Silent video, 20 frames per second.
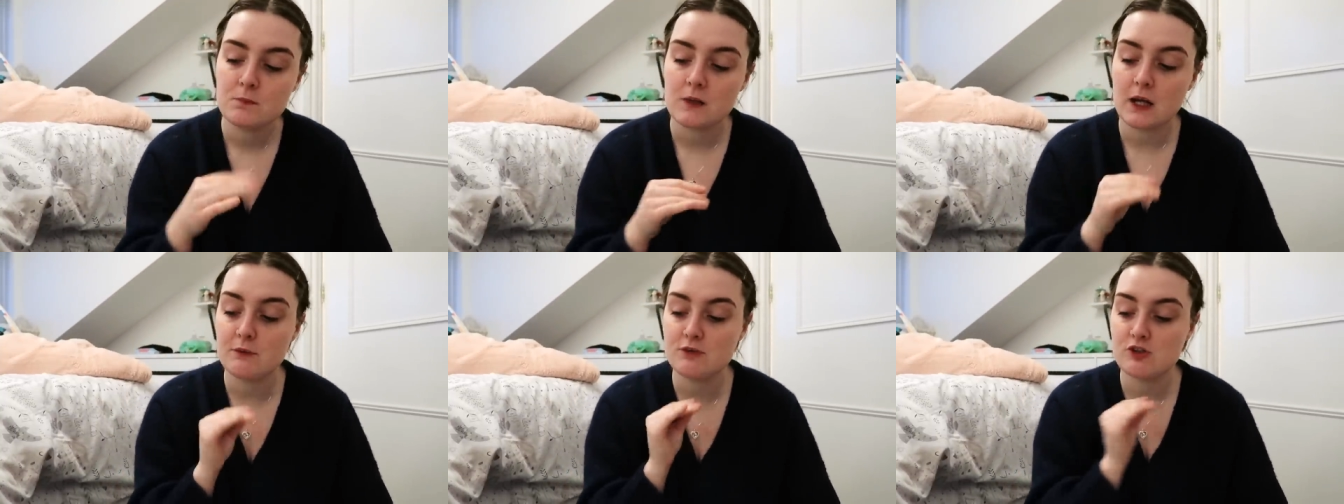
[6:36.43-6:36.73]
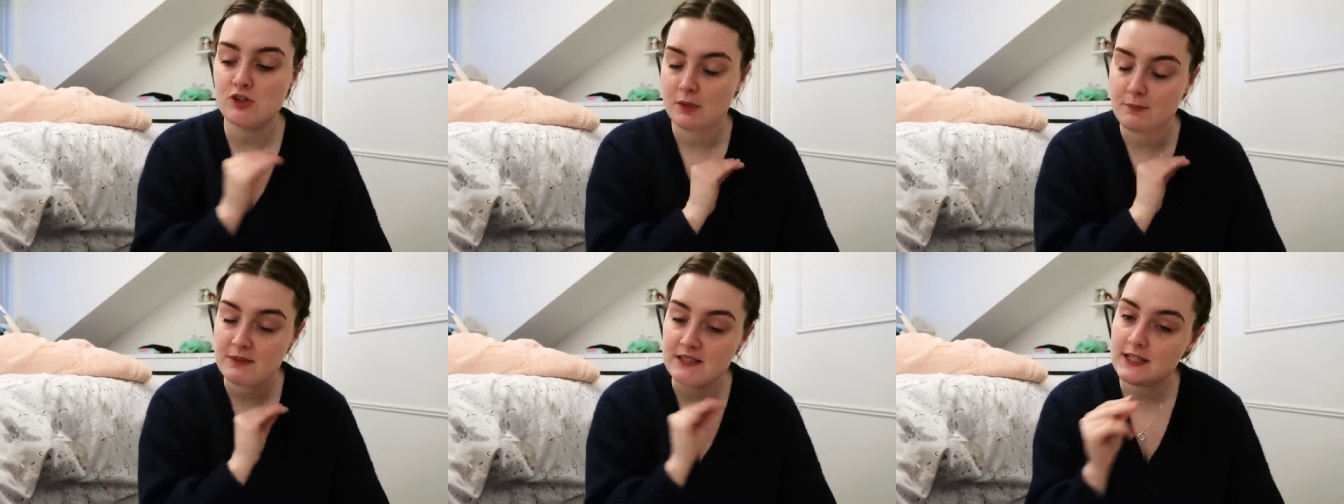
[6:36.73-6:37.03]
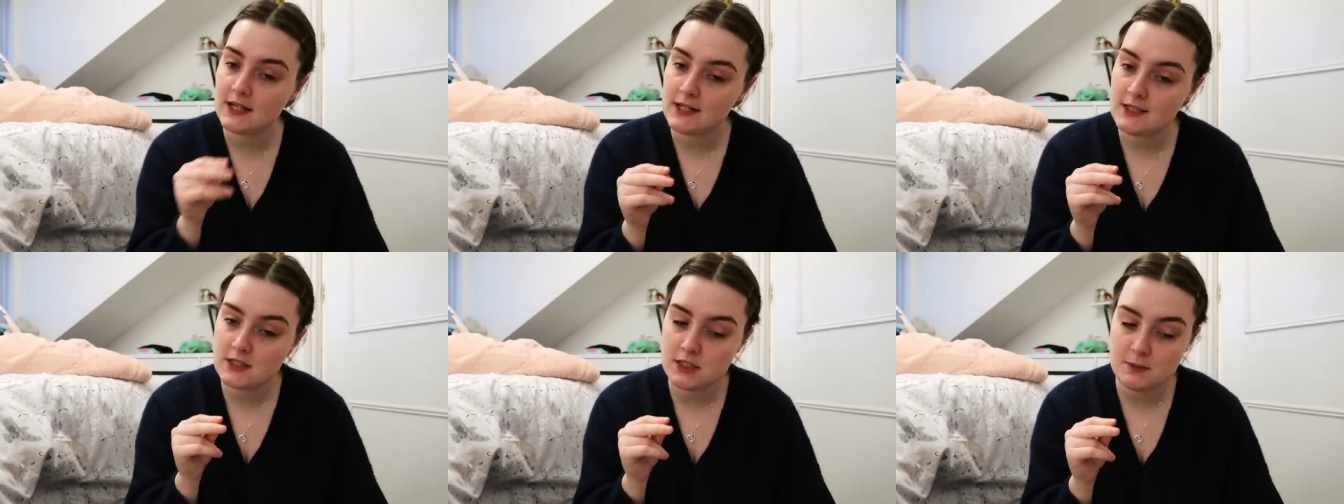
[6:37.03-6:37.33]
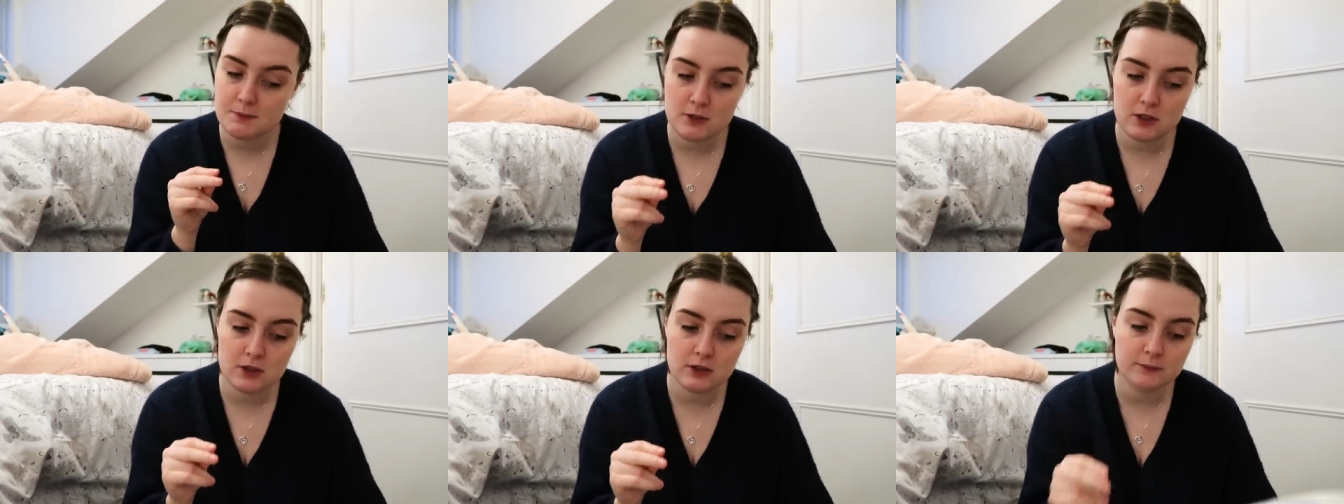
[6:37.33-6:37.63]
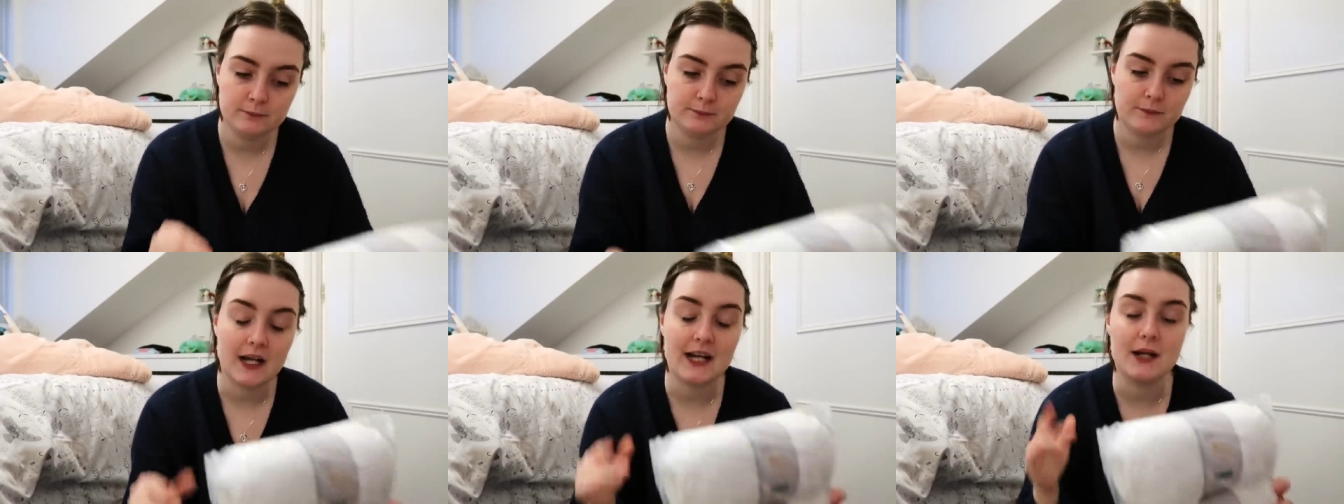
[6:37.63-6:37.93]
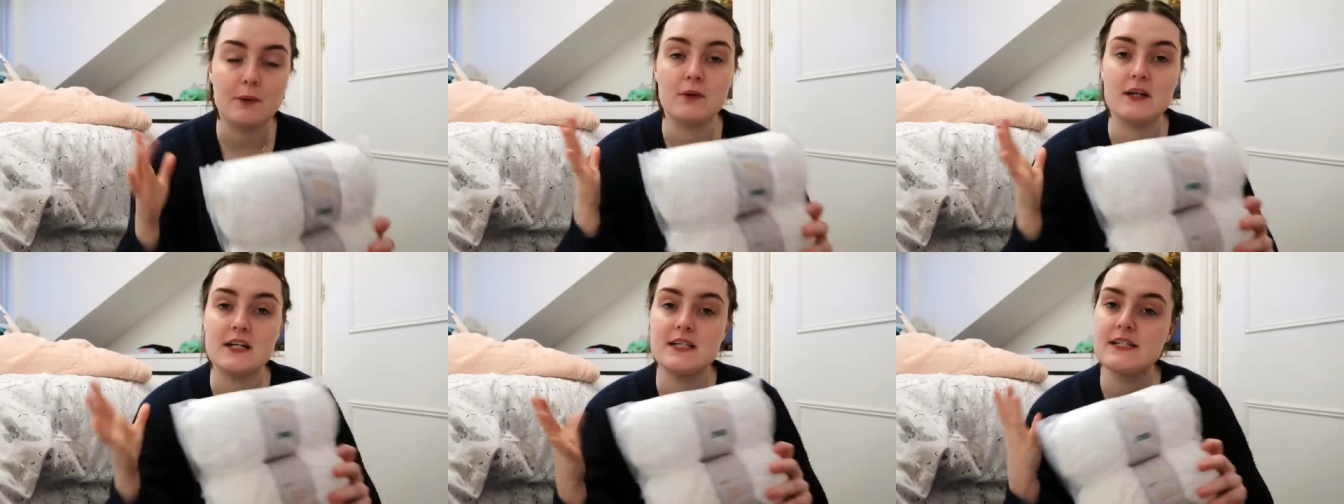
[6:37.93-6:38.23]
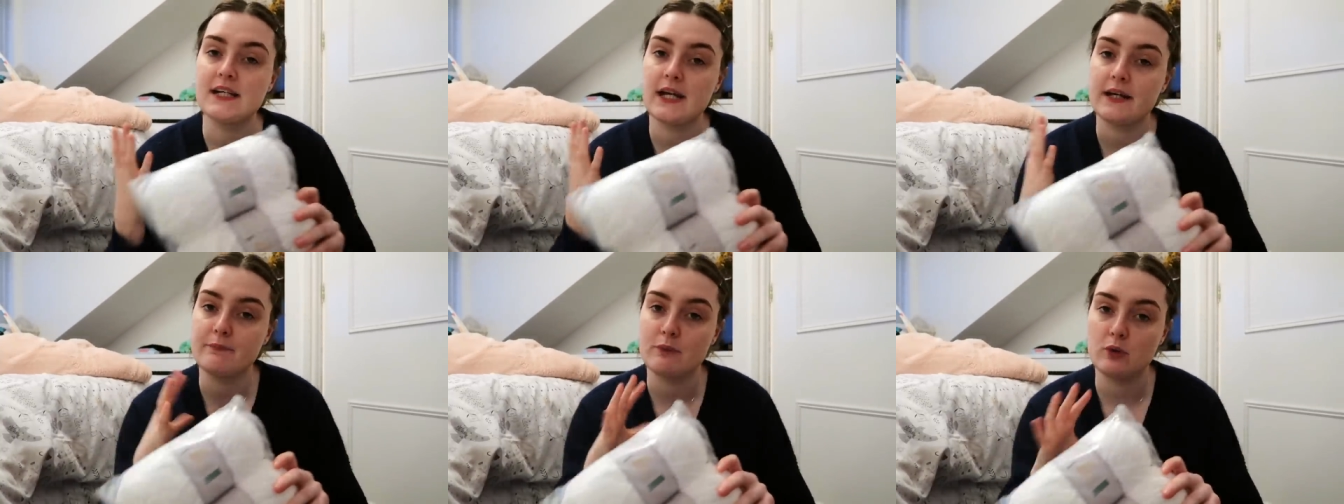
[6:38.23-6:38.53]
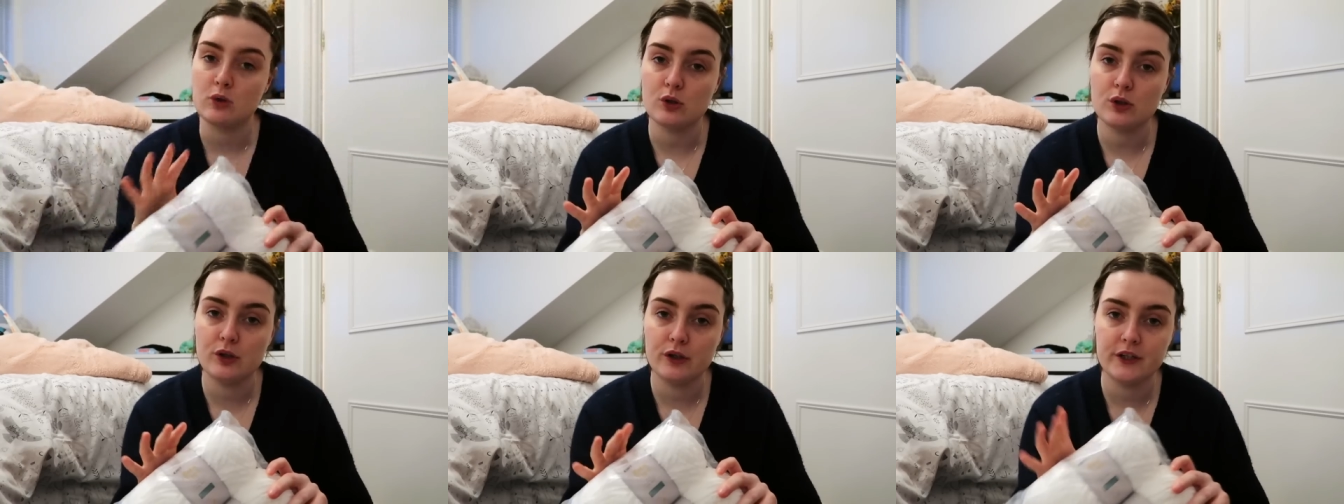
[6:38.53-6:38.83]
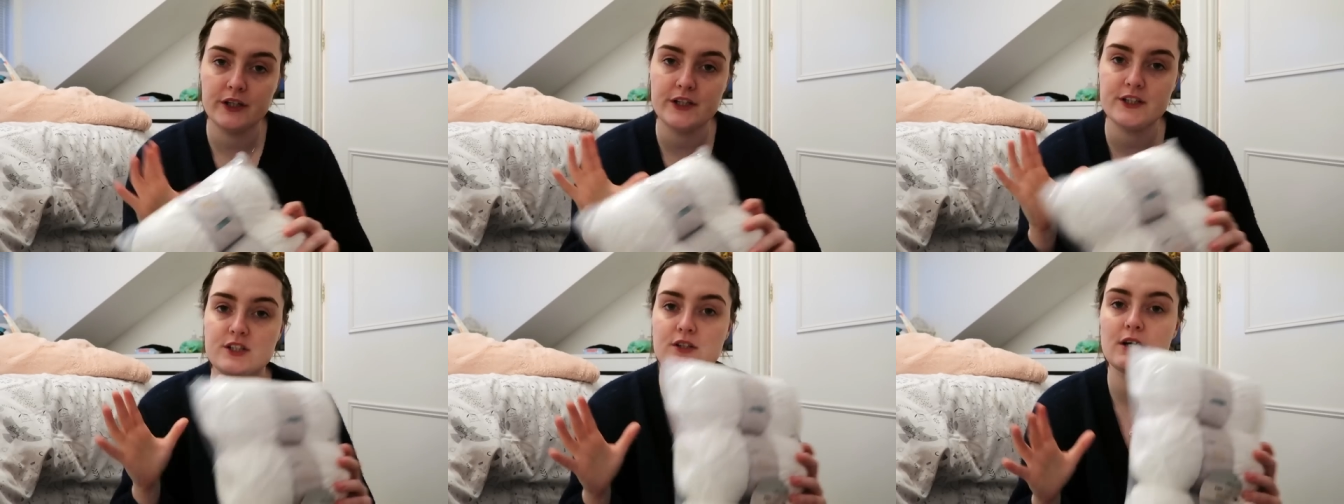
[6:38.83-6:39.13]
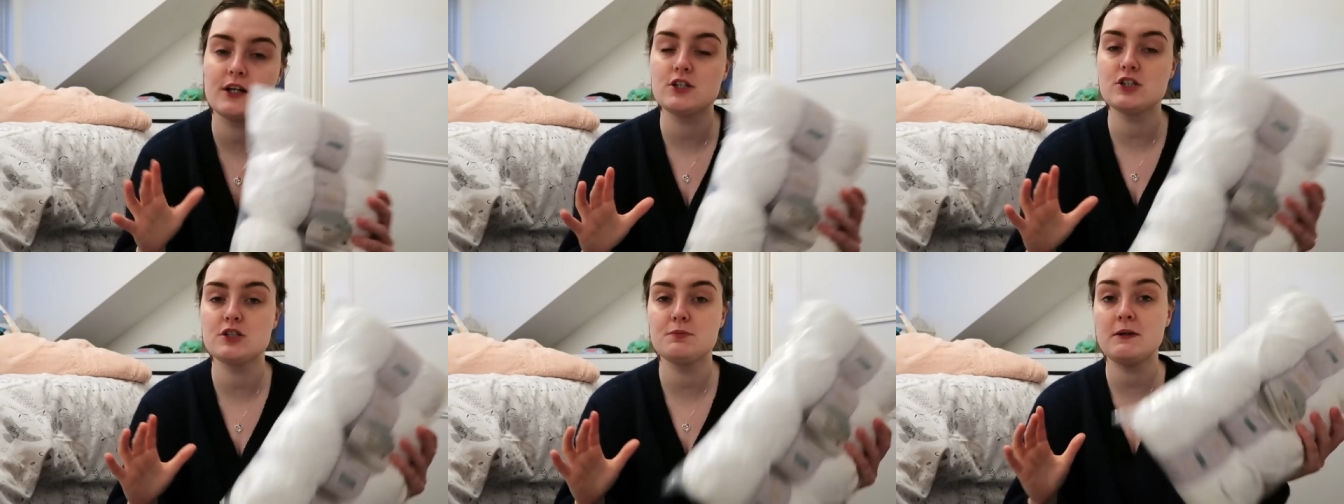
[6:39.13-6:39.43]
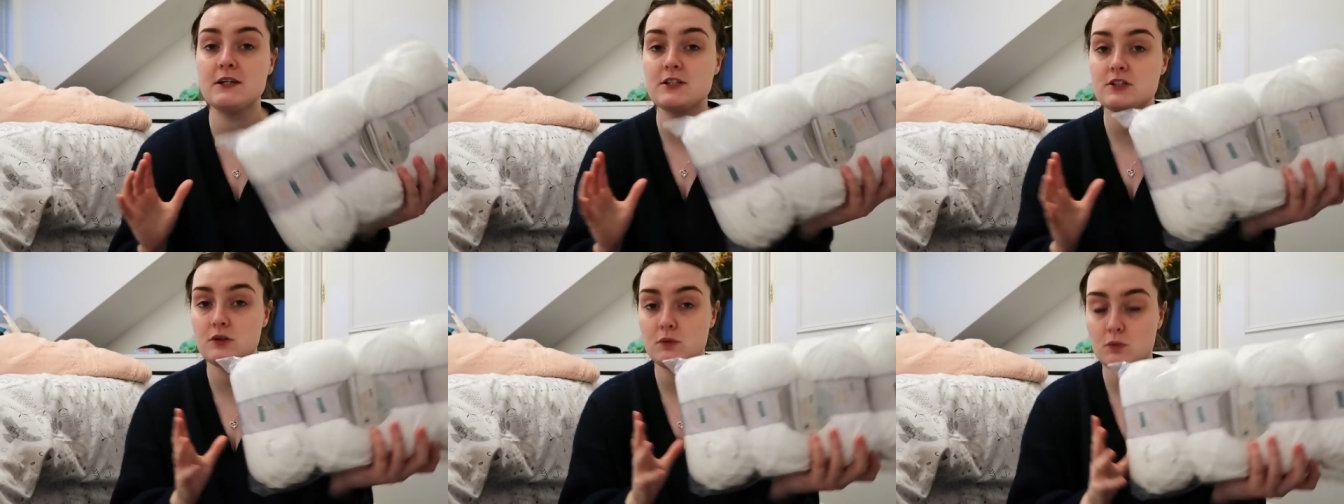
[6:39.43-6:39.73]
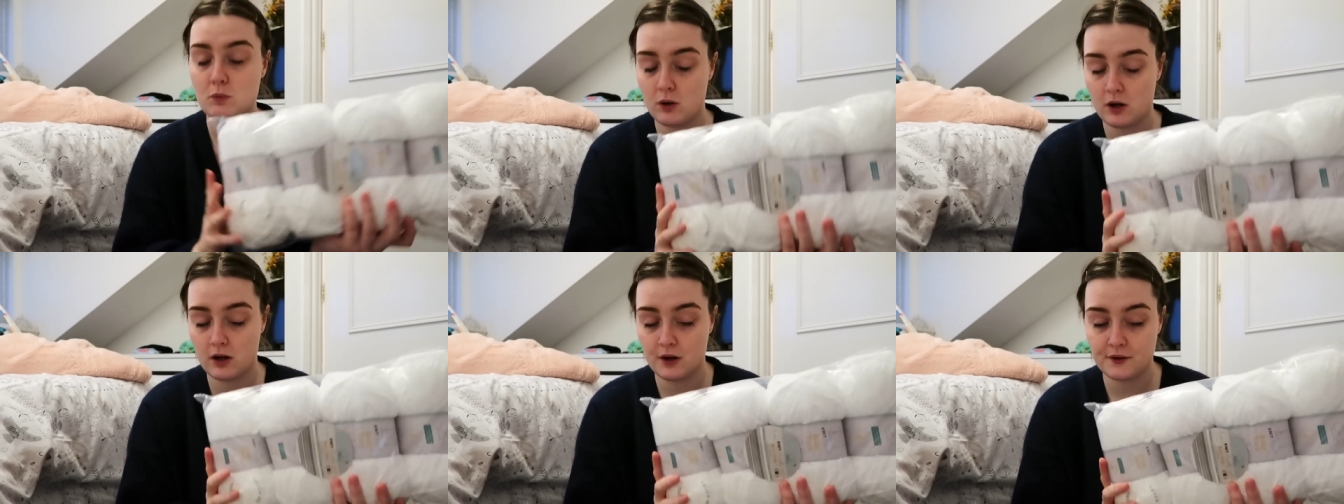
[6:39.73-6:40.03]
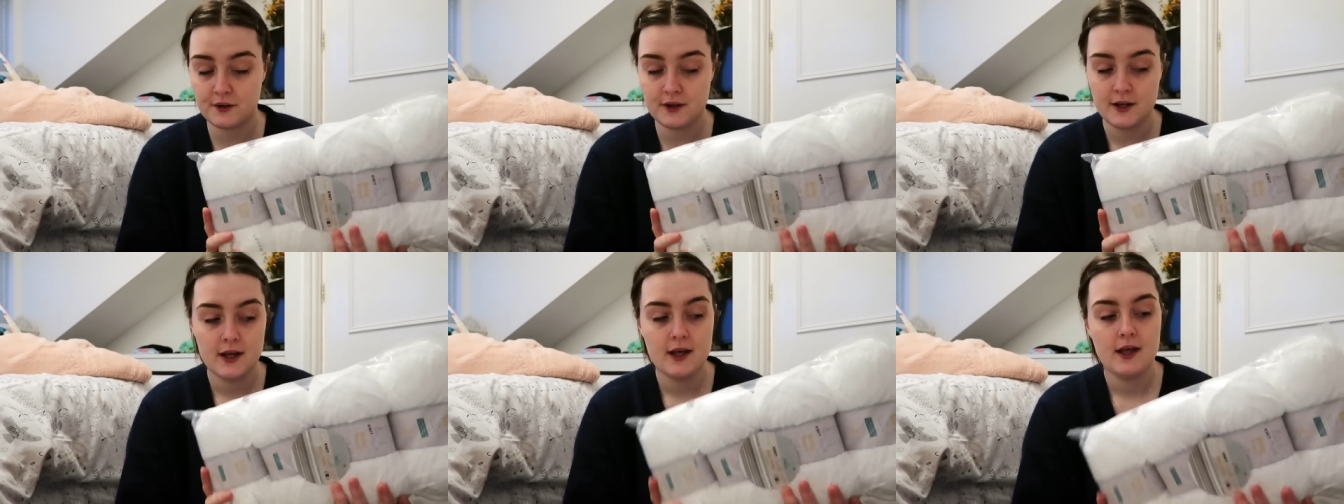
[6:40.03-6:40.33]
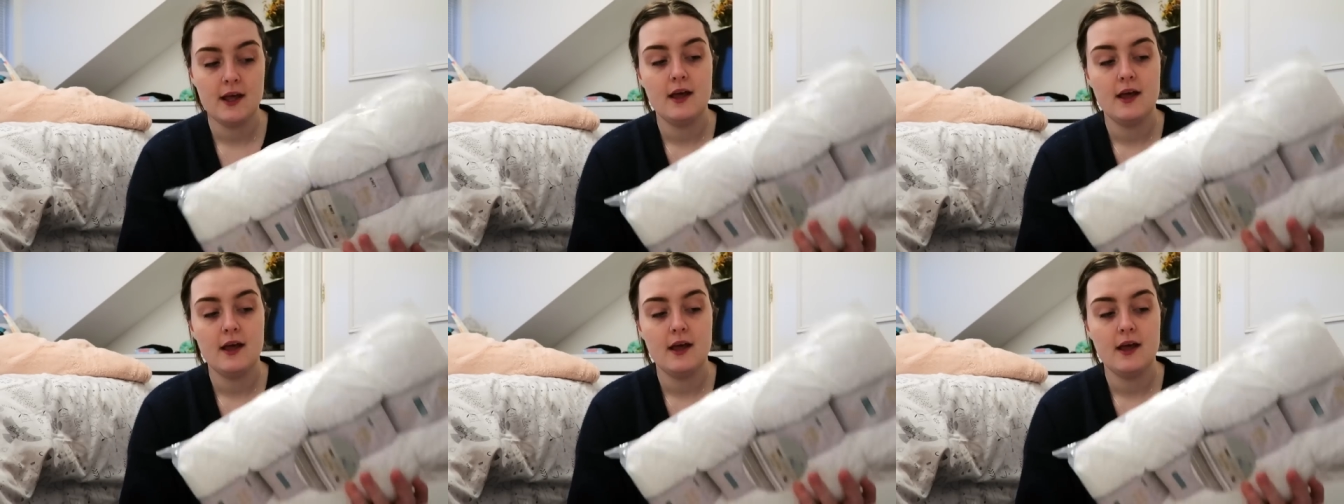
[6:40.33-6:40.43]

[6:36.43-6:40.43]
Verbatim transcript: I was trying to be sensible and I wanted to get more colours so I just picked up one